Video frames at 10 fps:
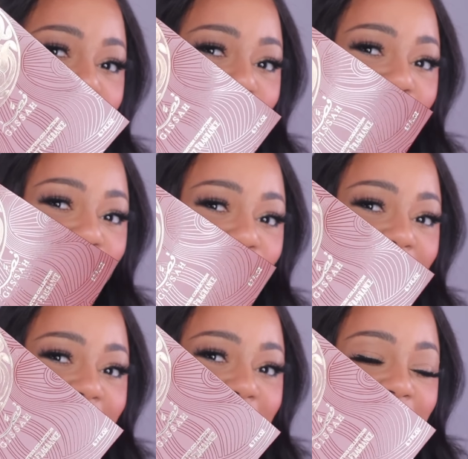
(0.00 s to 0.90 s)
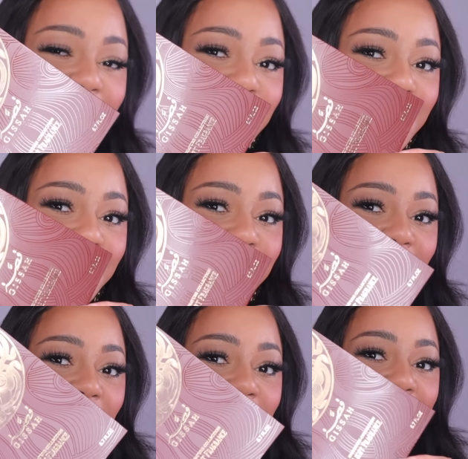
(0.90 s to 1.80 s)
that you can really see the
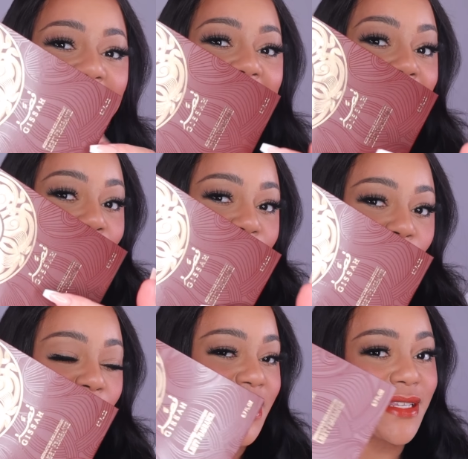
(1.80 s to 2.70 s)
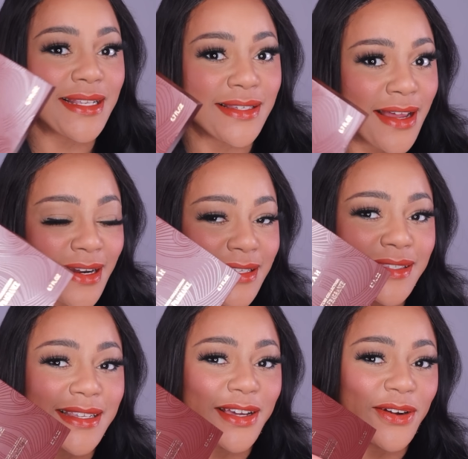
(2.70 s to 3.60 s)
design. And of course, it's not a
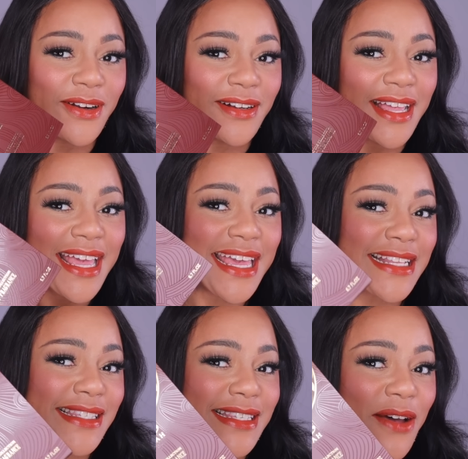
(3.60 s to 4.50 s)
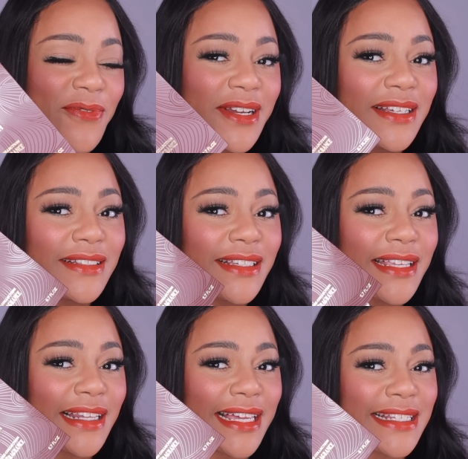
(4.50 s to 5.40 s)
sticker. It's
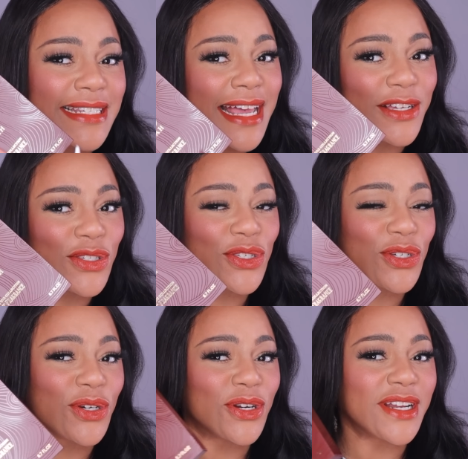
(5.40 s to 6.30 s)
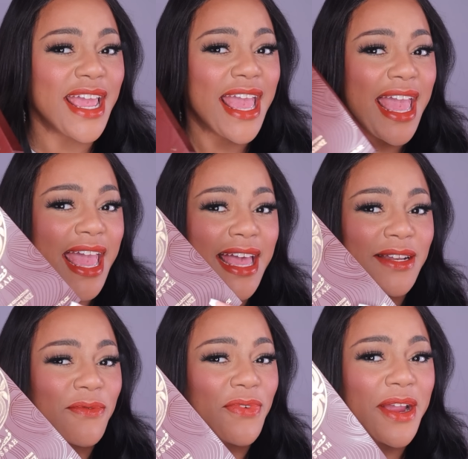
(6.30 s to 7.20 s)
definitely like textured
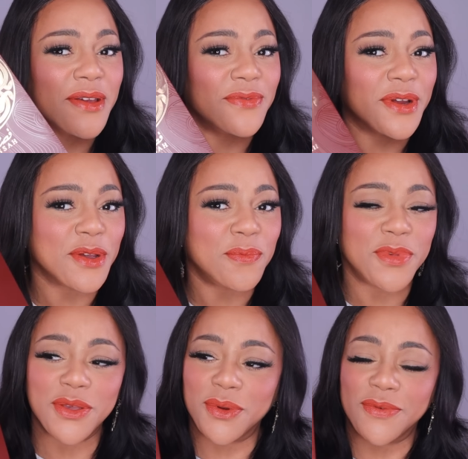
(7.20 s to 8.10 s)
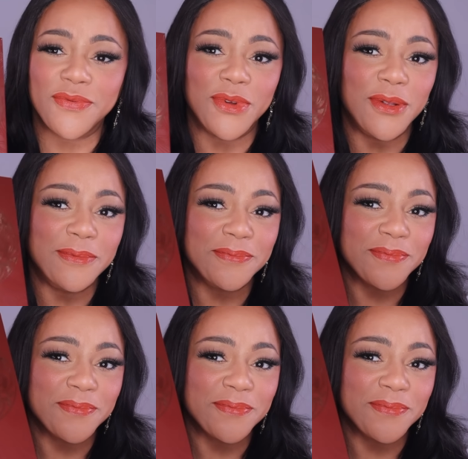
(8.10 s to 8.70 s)
and very, very beautiful.